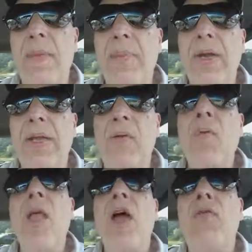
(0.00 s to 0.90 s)
I picked a
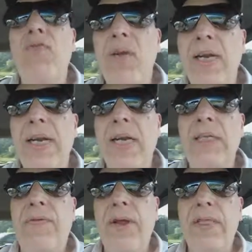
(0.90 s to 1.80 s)
really nice,
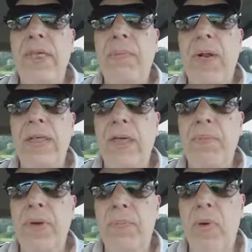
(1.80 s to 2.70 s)
fancy place
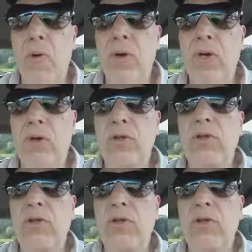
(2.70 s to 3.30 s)
up in the Poconos